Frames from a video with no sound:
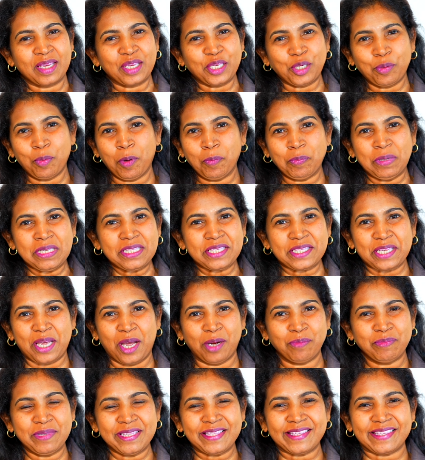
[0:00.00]
Remember,
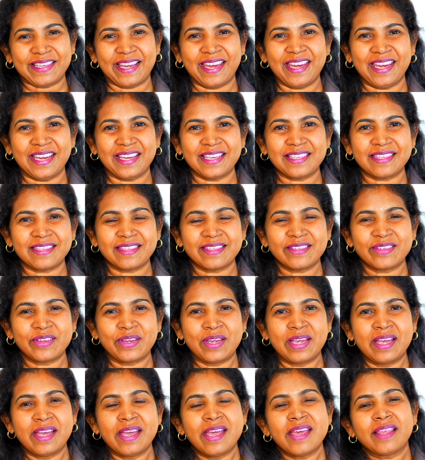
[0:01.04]
psalmist says,
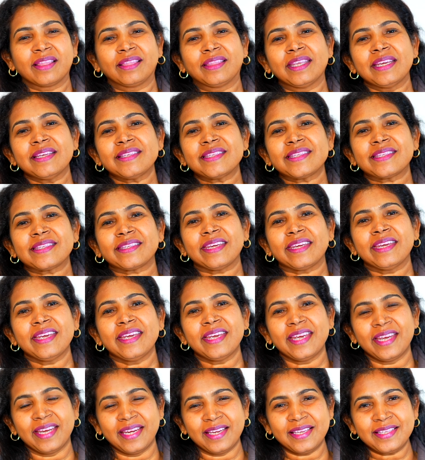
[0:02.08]
This
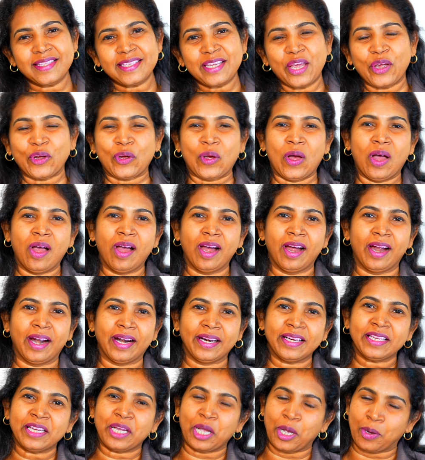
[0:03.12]
is
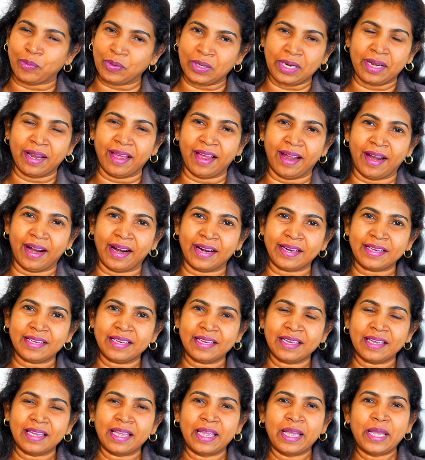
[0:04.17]
God our Lord
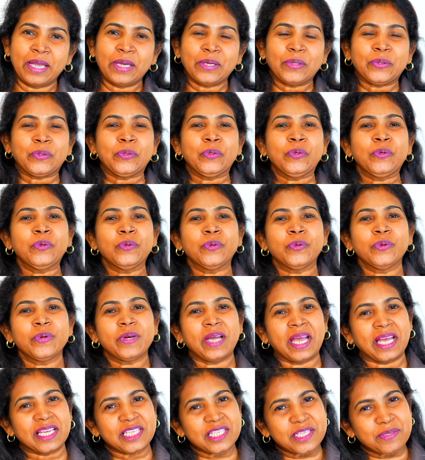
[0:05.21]
who
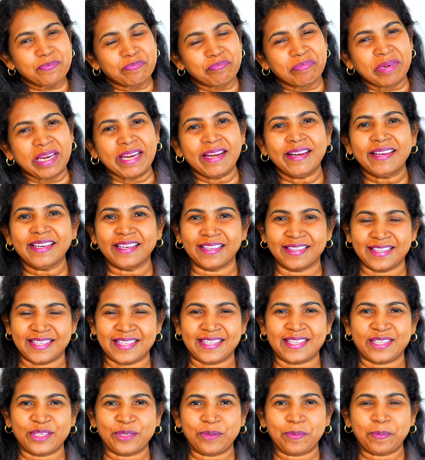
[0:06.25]
has made
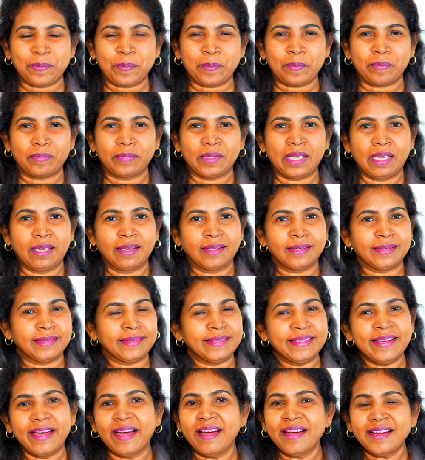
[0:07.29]
us,
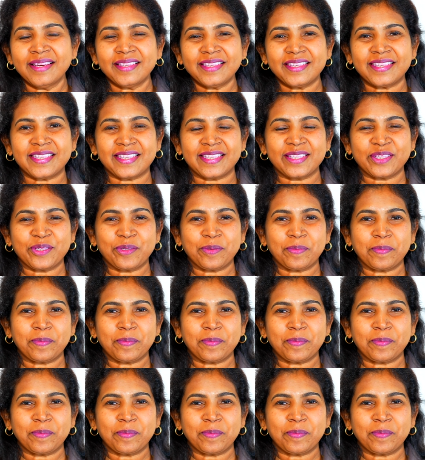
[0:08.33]
not